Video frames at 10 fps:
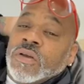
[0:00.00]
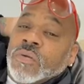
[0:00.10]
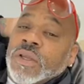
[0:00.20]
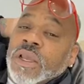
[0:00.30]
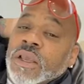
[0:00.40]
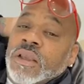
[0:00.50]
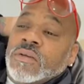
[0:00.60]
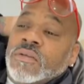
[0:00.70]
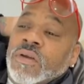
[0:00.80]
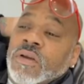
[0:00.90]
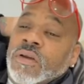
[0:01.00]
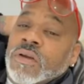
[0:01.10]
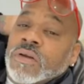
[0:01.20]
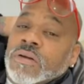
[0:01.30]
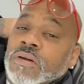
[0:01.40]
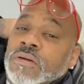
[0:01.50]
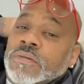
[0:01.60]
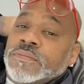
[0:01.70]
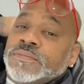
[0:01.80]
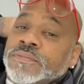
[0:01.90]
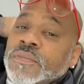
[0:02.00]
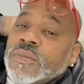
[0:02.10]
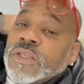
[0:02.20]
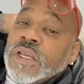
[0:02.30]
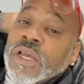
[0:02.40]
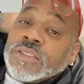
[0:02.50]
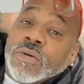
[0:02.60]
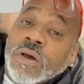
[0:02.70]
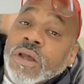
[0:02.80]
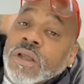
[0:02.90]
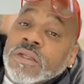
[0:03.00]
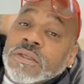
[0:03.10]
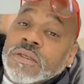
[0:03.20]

We have um, the Yacht Squad.